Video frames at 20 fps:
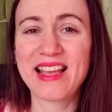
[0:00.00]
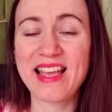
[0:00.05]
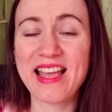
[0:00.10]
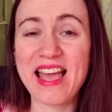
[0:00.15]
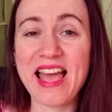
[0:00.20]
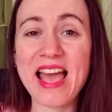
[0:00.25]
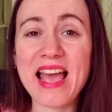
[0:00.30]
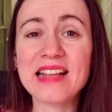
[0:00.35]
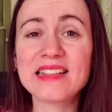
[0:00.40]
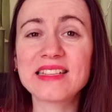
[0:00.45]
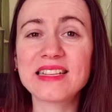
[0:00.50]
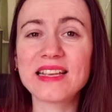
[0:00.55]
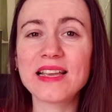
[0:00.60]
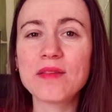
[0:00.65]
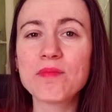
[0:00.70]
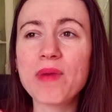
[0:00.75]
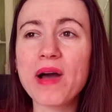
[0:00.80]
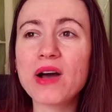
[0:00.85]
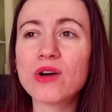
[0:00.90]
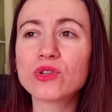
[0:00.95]
and
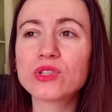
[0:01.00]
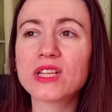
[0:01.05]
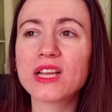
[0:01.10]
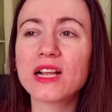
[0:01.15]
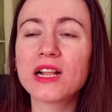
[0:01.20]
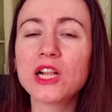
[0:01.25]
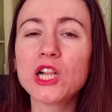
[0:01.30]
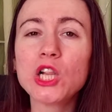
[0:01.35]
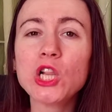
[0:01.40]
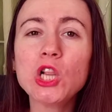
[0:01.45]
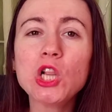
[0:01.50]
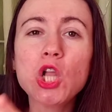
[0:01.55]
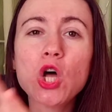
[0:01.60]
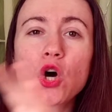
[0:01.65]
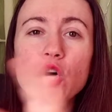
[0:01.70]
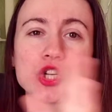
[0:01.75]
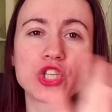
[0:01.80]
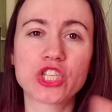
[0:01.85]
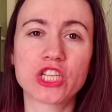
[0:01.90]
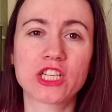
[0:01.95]
about
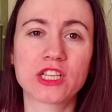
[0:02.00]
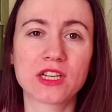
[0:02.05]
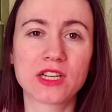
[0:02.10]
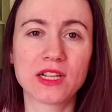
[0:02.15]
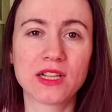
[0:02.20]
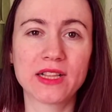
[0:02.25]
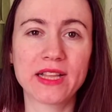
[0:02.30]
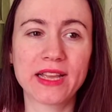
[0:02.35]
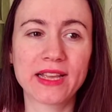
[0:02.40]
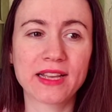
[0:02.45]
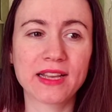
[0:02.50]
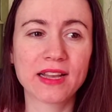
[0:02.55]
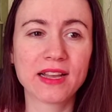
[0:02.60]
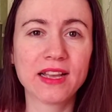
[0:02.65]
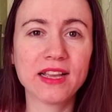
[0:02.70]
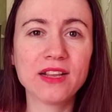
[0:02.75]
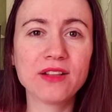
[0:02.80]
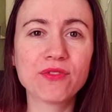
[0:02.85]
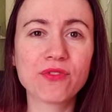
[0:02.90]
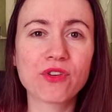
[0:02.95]
logic, like
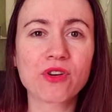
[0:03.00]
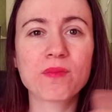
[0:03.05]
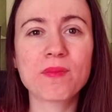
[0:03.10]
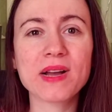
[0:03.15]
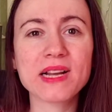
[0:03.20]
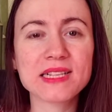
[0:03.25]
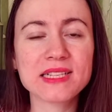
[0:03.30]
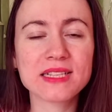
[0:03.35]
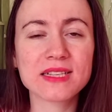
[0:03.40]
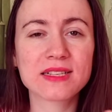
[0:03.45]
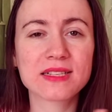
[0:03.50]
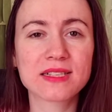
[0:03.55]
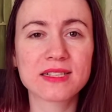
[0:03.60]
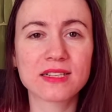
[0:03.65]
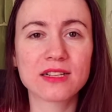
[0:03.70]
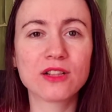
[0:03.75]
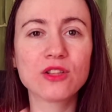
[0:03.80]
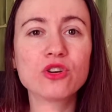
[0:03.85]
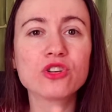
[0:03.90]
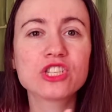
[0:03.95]
informatics,
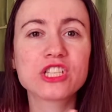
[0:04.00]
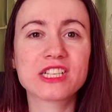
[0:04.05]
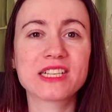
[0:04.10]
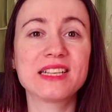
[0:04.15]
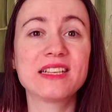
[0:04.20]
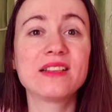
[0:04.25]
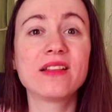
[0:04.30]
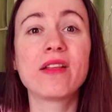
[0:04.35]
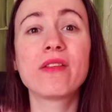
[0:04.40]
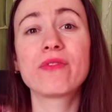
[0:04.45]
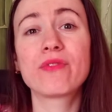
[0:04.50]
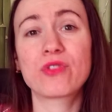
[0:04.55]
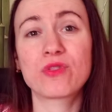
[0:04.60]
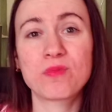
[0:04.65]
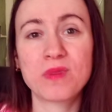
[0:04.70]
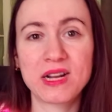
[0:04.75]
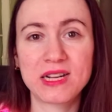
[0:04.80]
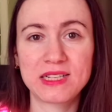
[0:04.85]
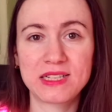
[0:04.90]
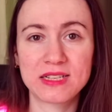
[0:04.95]
logic in
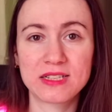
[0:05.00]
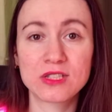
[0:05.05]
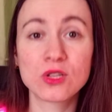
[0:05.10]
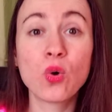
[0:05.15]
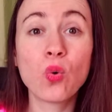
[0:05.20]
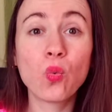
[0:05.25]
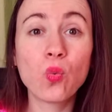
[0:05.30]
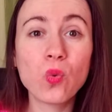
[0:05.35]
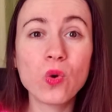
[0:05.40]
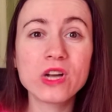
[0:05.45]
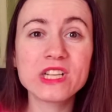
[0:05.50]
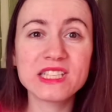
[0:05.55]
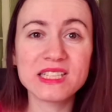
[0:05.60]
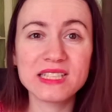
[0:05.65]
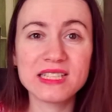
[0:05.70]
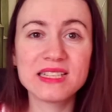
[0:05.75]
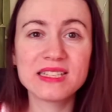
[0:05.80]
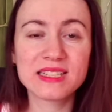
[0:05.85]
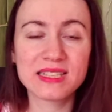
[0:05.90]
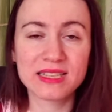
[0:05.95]
informatics, what
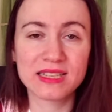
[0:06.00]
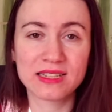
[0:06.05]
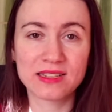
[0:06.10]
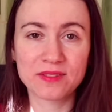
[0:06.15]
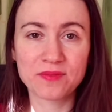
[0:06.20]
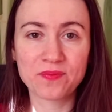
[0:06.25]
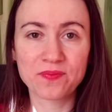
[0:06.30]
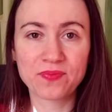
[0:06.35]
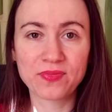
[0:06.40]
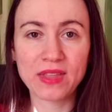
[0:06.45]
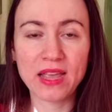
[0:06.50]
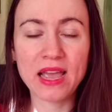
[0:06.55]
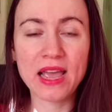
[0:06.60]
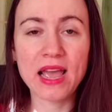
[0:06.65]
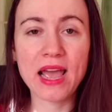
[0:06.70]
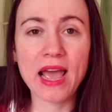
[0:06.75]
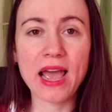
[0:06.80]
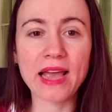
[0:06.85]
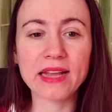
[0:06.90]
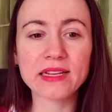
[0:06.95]
is it.
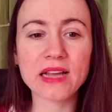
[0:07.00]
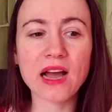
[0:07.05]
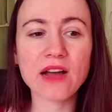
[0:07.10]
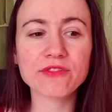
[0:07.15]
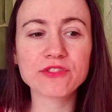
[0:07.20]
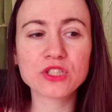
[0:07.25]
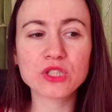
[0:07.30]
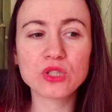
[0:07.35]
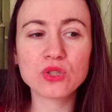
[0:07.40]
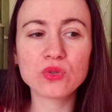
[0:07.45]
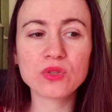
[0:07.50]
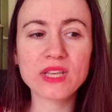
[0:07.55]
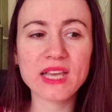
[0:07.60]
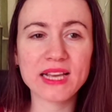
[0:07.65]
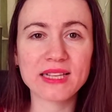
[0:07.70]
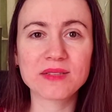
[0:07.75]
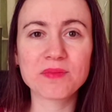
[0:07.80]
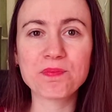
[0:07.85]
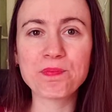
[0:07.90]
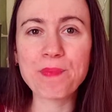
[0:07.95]
And after you
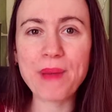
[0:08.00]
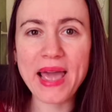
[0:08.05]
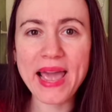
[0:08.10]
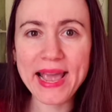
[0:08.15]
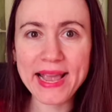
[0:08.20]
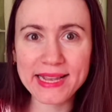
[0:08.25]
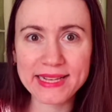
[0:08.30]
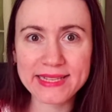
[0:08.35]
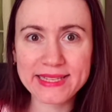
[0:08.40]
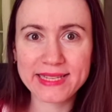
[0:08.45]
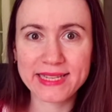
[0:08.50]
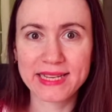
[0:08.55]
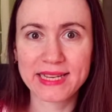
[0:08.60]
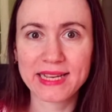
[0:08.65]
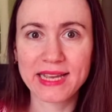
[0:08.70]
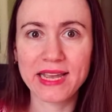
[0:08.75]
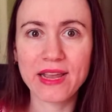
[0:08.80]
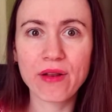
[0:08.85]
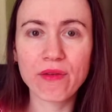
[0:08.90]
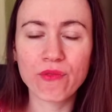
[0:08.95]
get basic
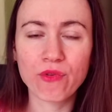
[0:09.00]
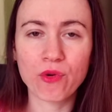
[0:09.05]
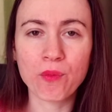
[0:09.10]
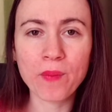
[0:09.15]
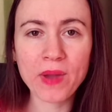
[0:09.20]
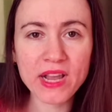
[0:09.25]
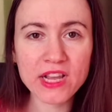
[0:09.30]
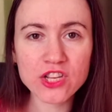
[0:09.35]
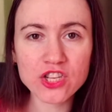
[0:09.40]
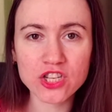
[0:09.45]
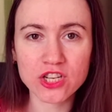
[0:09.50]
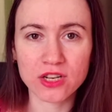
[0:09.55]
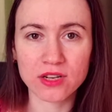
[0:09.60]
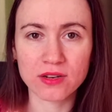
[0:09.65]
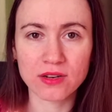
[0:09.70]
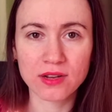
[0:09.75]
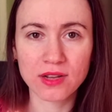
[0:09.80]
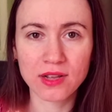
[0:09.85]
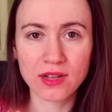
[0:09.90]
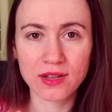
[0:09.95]
information,
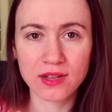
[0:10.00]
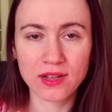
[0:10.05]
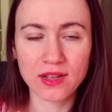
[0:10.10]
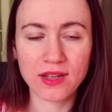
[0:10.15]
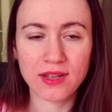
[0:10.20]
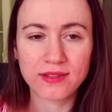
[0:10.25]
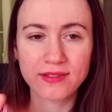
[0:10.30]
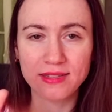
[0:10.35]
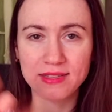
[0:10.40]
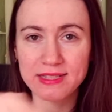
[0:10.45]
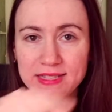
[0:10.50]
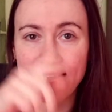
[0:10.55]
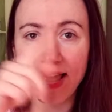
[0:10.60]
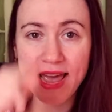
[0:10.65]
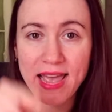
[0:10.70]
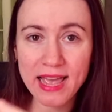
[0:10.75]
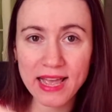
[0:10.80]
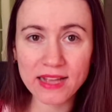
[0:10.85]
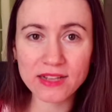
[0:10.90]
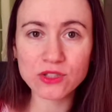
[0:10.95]
this
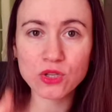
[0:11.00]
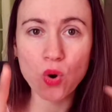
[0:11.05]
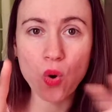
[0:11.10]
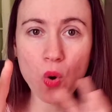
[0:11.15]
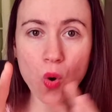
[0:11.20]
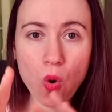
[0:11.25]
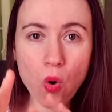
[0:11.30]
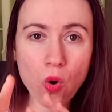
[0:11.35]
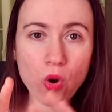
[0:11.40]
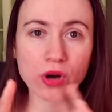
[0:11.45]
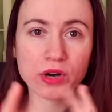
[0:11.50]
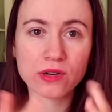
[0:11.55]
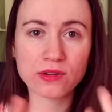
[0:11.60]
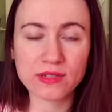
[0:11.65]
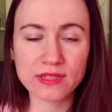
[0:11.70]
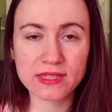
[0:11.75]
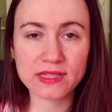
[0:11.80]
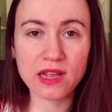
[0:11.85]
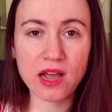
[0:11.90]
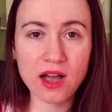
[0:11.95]
and or
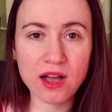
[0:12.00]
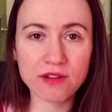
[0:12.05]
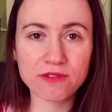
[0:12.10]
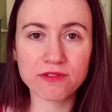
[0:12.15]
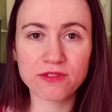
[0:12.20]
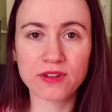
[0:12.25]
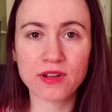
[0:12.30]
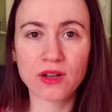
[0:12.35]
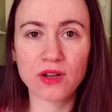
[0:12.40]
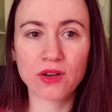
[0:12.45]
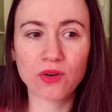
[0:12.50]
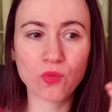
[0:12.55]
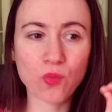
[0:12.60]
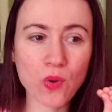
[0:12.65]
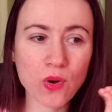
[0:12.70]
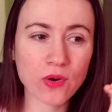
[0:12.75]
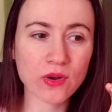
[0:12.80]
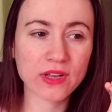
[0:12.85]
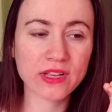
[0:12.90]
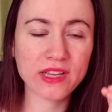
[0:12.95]
stuff,
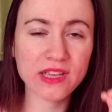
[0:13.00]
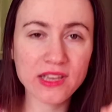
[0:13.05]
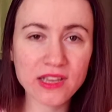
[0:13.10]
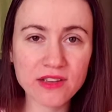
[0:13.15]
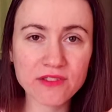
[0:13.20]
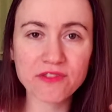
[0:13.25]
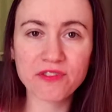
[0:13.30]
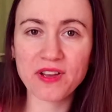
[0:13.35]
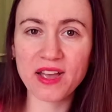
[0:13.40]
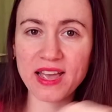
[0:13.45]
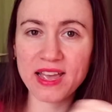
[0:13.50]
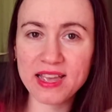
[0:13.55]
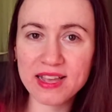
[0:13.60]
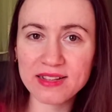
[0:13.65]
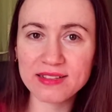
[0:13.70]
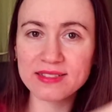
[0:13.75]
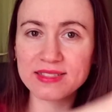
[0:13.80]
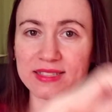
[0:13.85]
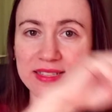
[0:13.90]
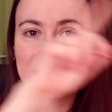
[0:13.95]
what if,
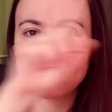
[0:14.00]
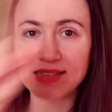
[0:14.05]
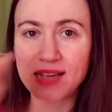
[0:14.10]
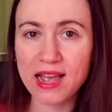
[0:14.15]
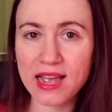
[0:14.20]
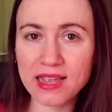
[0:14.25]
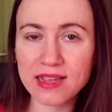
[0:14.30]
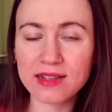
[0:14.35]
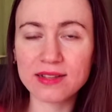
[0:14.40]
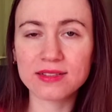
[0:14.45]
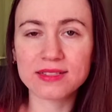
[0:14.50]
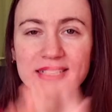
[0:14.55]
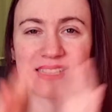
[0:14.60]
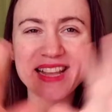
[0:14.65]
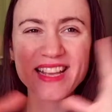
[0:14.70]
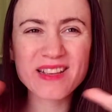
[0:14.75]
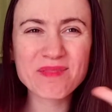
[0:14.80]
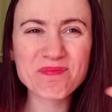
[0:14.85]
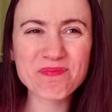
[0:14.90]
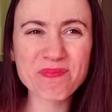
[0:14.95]
else, cycles,
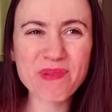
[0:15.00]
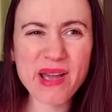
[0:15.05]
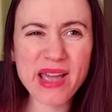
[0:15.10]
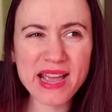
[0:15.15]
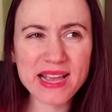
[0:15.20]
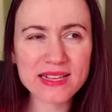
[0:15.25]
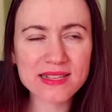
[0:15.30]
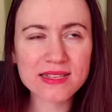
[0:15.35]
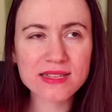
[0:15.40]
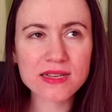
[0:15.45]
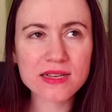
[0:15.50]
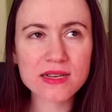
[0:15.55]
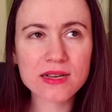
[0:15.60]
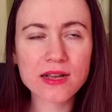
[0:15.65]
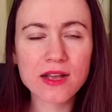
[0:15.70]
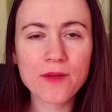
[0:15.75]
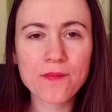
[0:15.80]
like basic